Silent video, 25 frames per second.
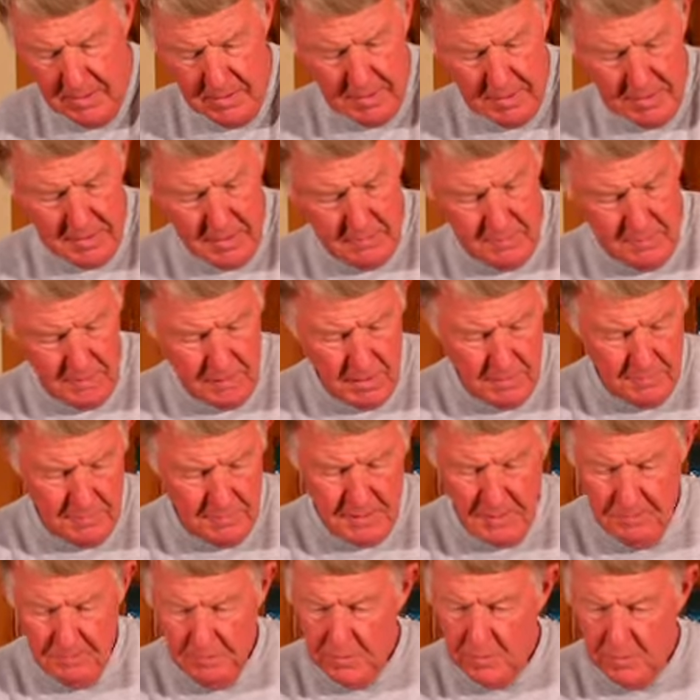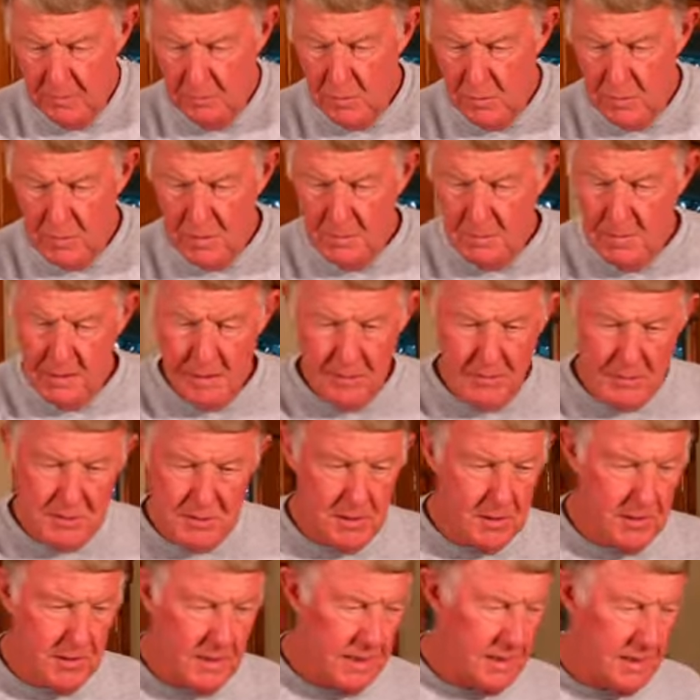Sometimes you put more tomatoes,
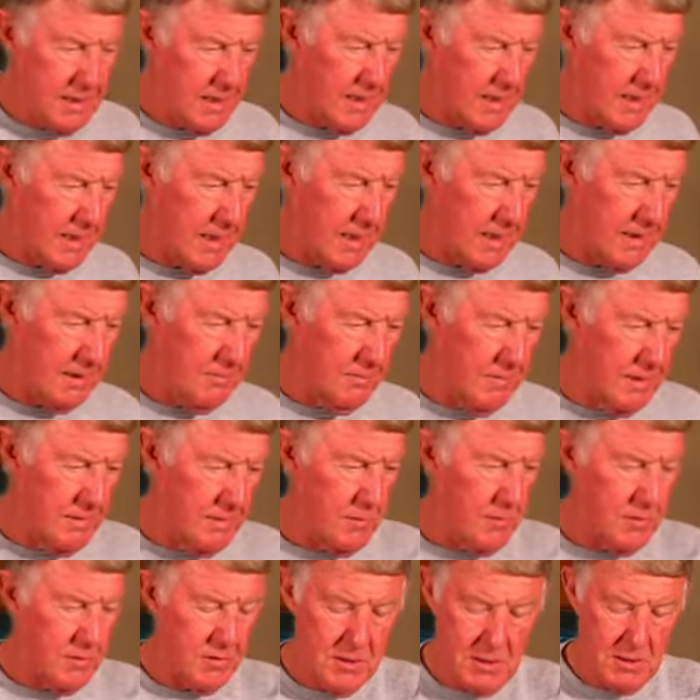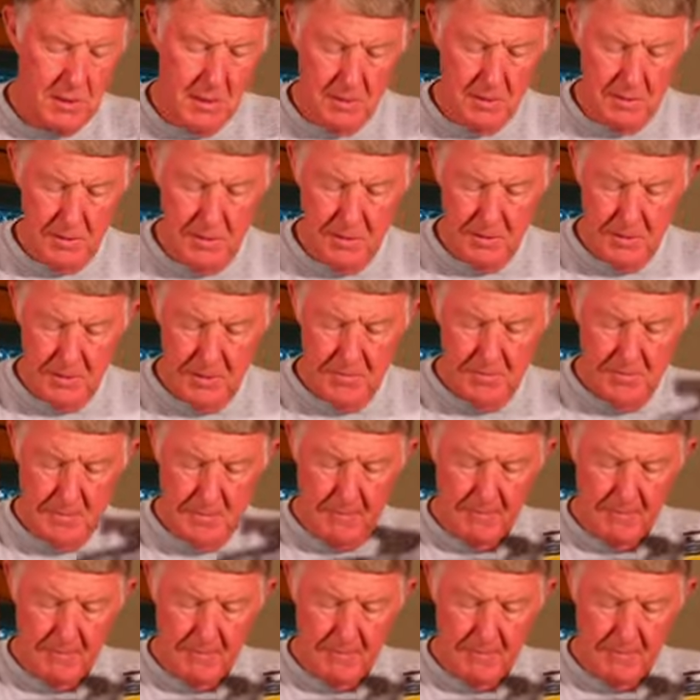you need to add a little bit more salt to it.